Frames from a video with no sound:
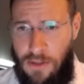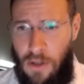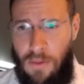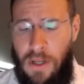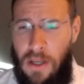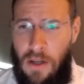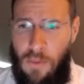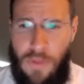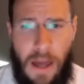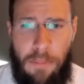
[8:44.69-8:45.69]
So
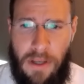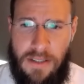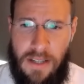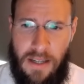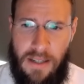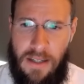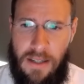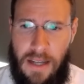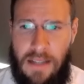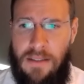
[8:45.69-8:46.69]
with that being said,
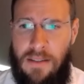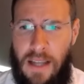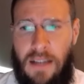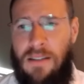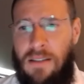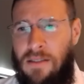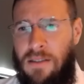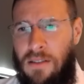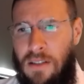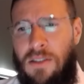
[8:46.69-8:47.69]
next
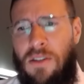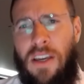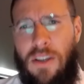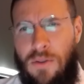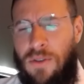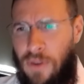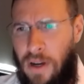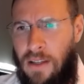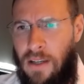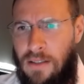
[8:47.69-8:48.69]
let's look at user
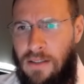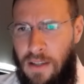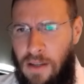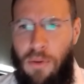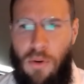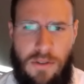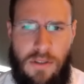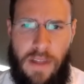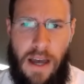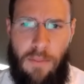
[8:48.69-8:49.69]
friendliness and the
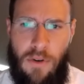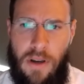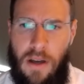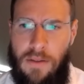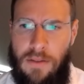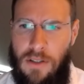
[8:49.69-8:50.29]
importance of that, Maria.